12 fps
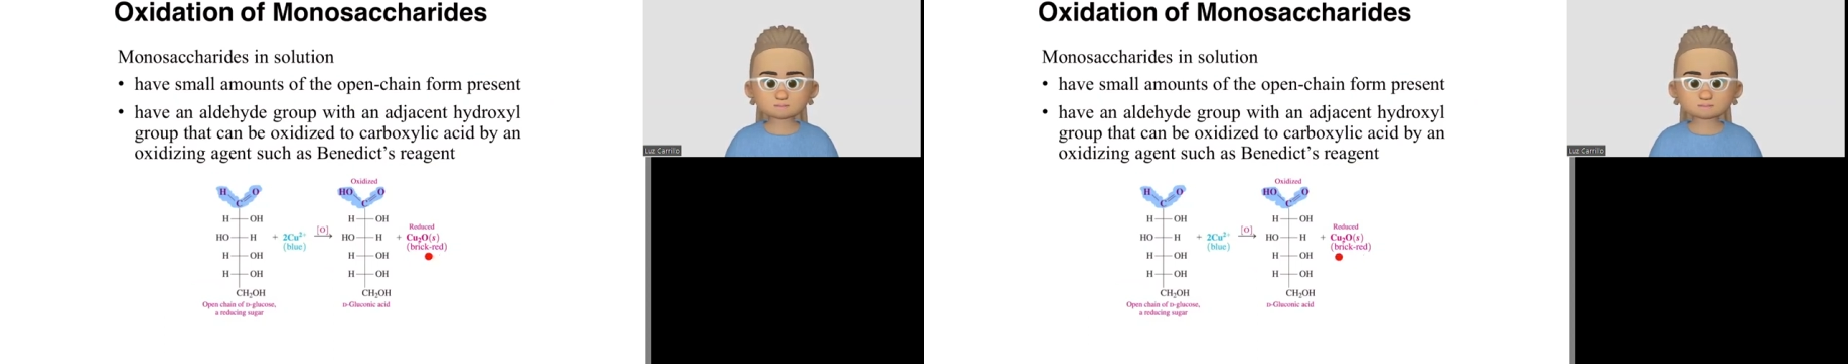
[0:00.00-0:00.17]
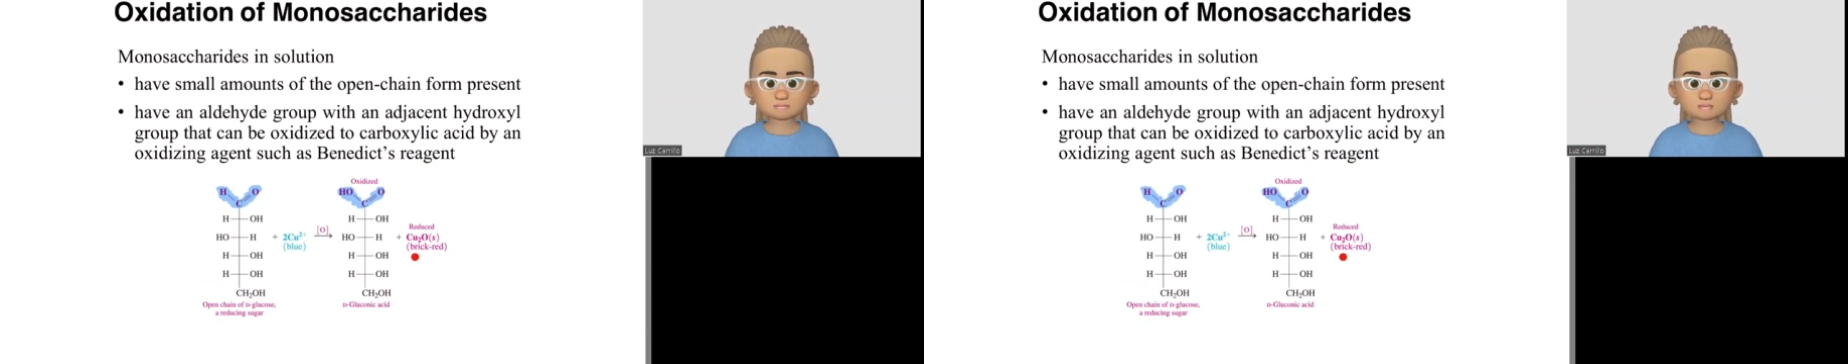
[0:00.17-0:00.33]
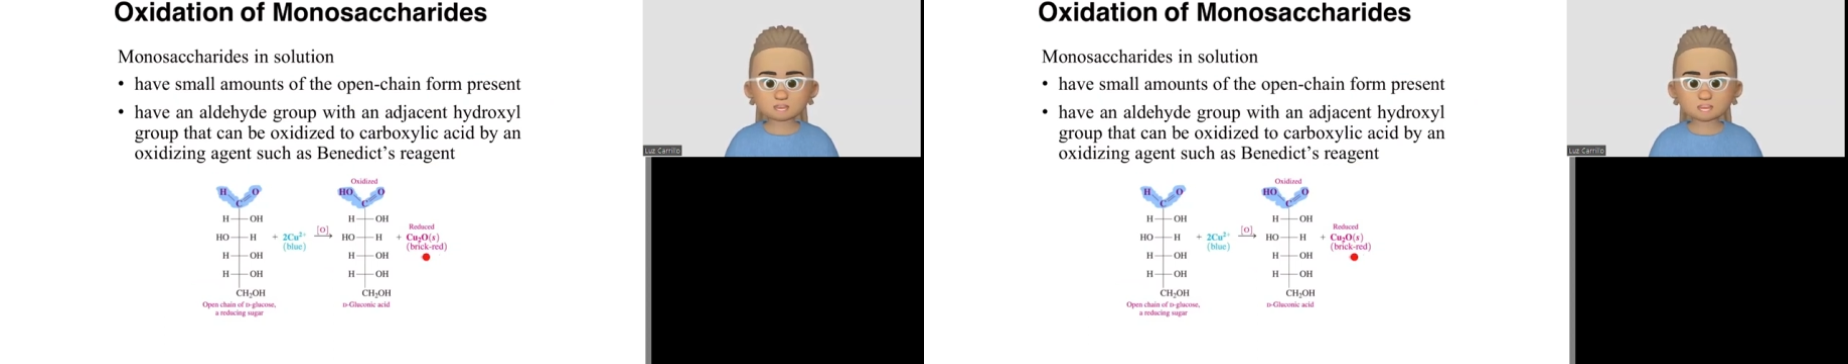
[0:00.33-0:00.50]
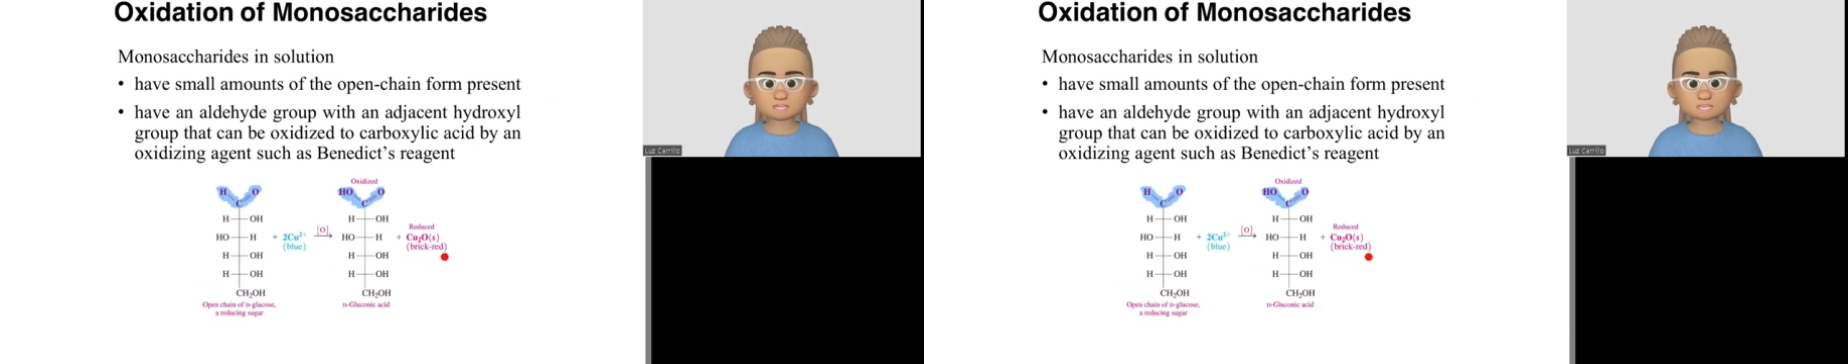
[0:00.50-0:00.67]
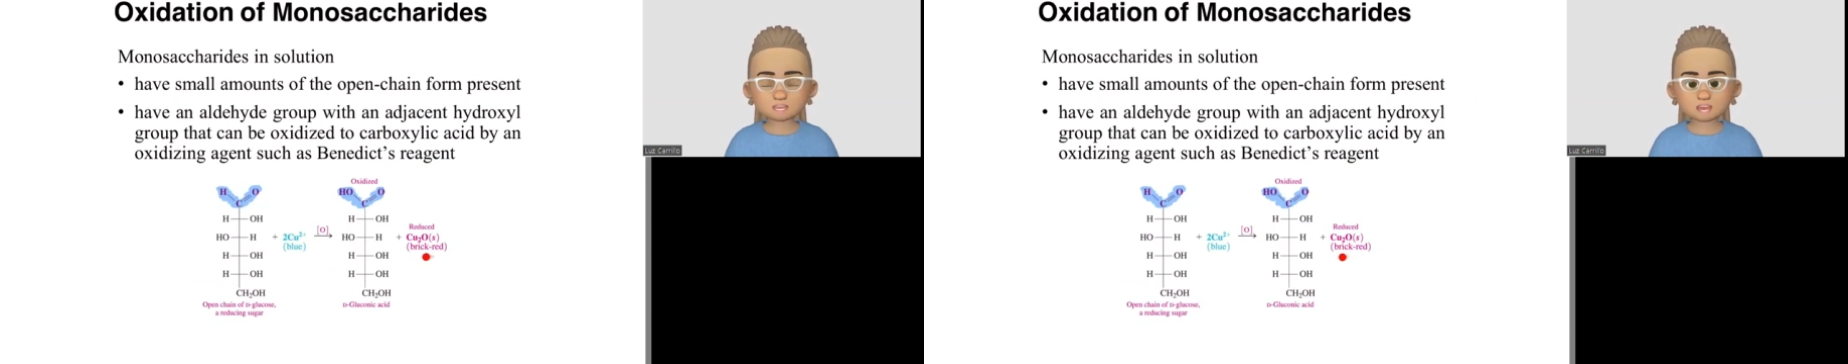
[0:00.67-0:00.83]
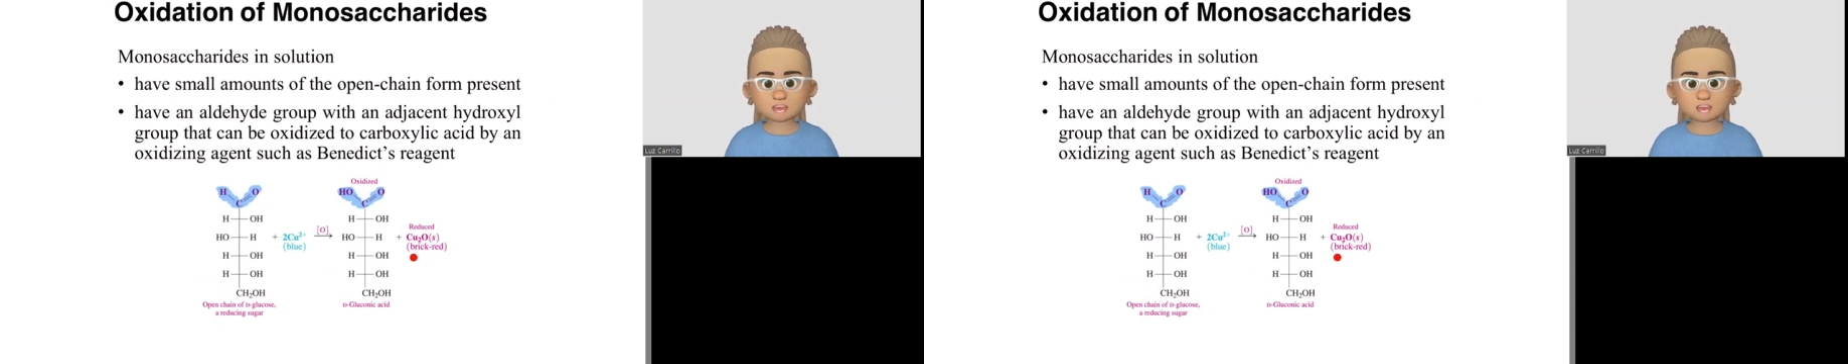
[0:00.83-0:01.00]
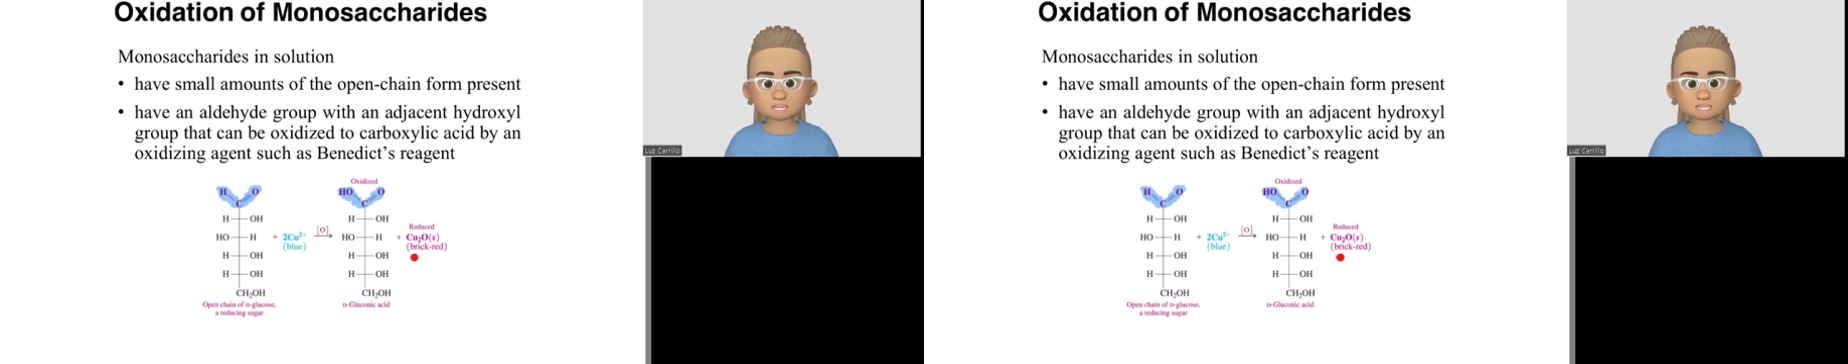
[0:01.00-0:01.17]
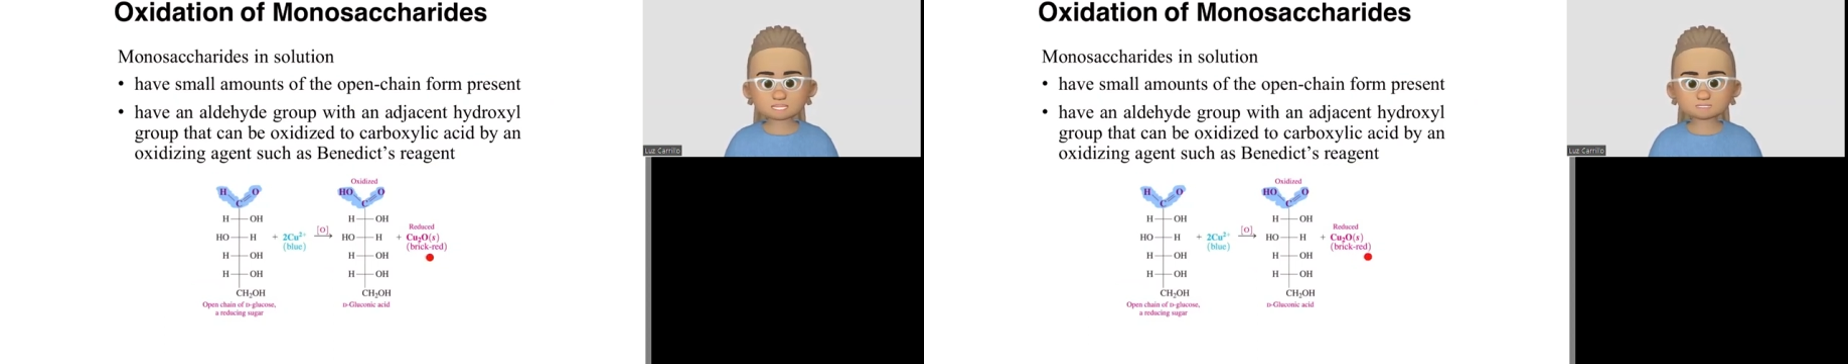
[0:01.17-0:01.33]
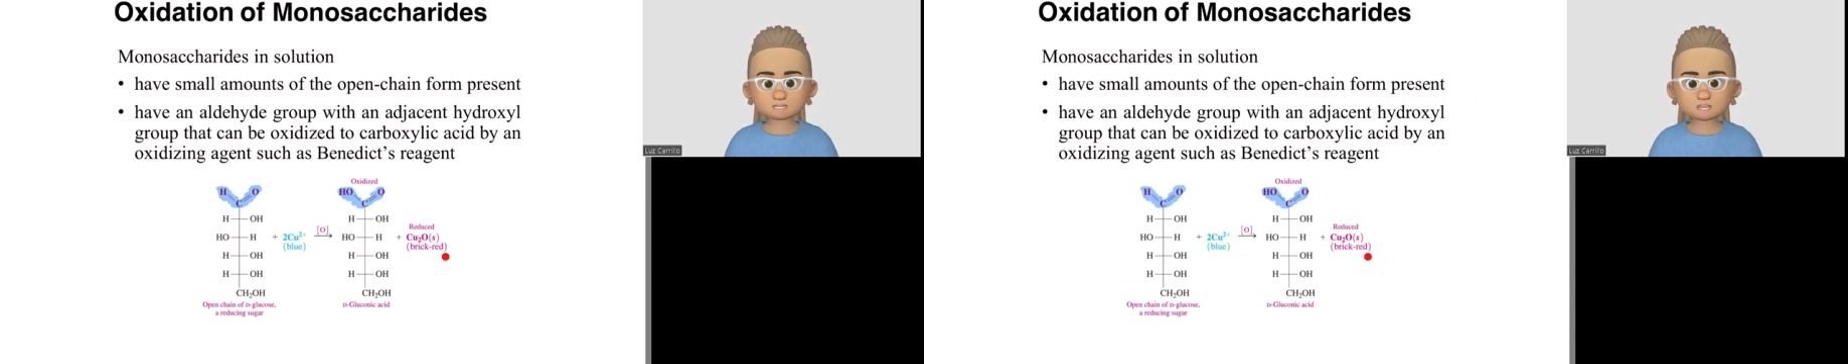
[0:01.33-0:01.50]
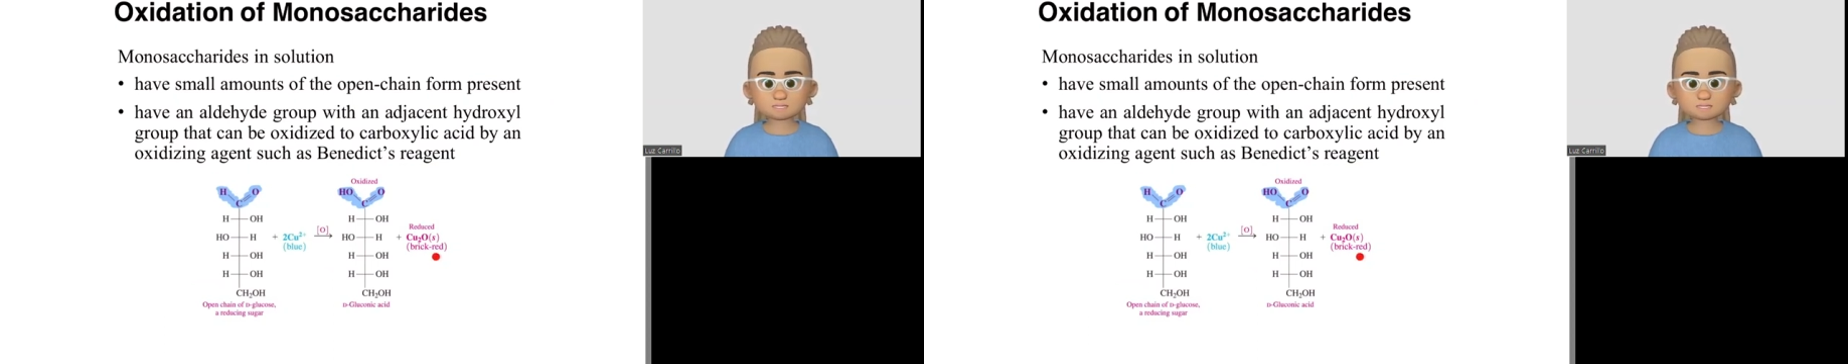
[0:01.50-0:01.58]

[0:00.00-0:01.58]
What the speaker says: copper 1 oxide,